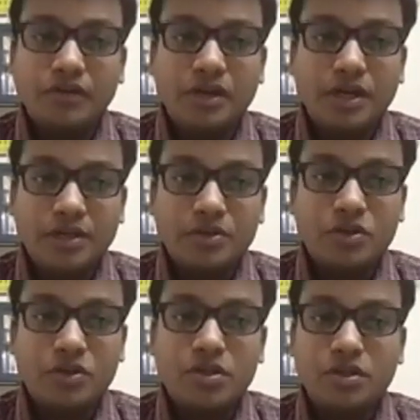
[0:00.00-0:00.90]
industries
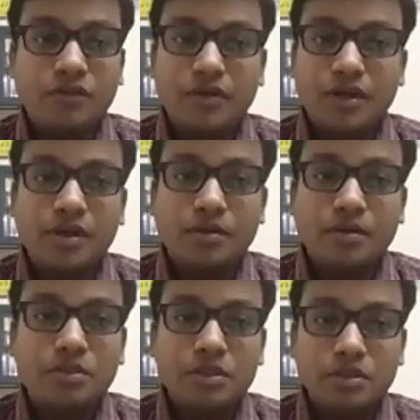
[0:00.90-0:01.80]
and different
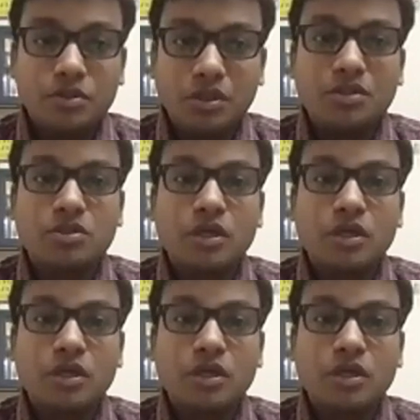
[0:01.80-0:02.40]
business units.